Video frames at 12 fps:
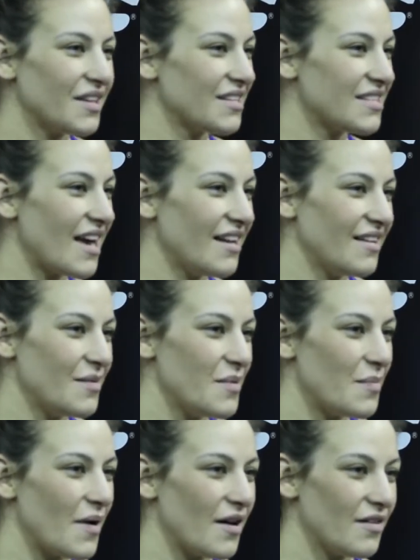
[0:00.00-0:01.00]
really exciting to
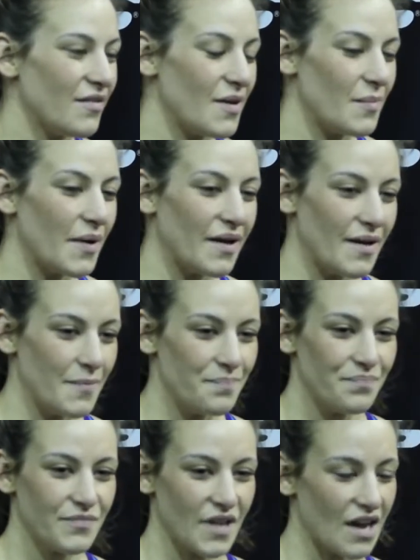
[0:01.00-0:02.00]
be a part of it, but um,